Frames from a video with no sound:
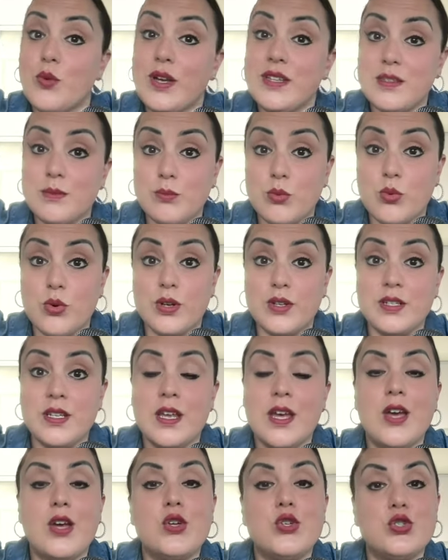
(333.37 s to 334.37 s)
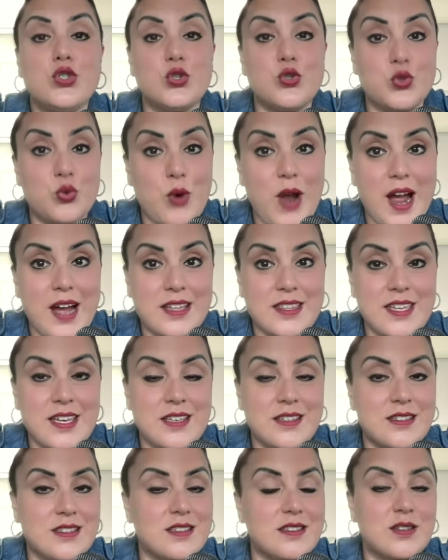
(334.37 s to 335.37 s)
it's important to track
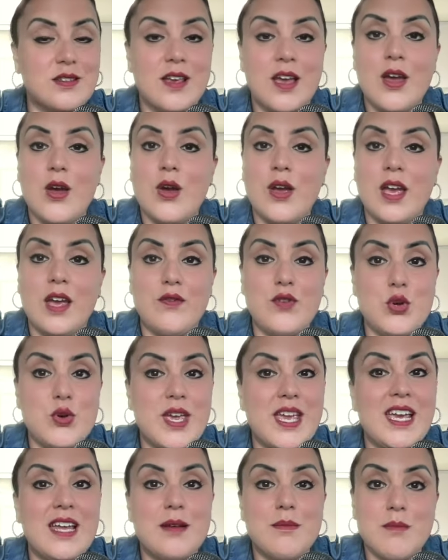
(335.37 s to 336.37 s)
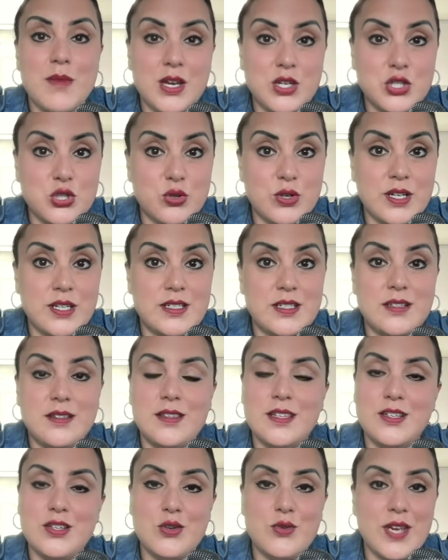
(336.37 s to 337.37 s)
things, because if you can't measure
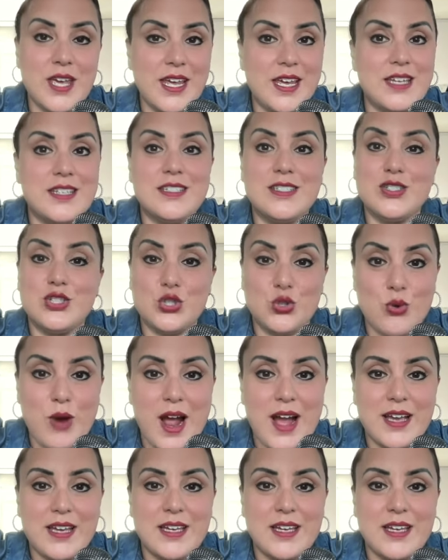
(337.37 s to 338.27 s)
it, then you can't track